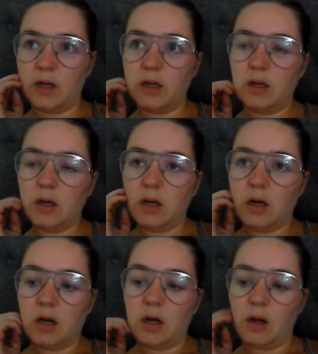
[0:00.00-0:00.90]
it.
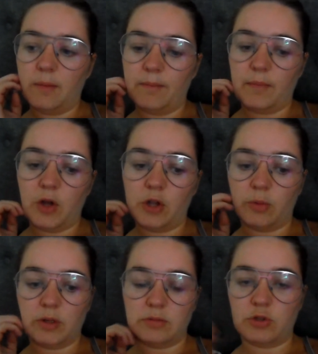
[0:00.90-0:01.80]

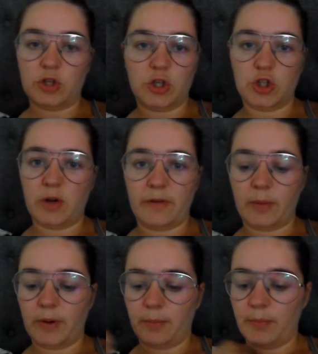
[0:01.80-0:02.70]
Otherwise, I'm just going to shove
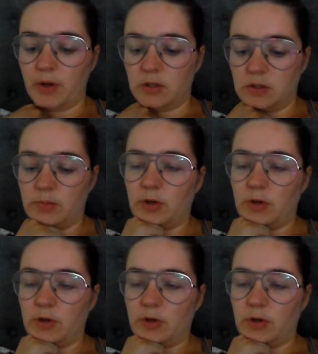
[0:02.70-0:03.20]
it up in a bun,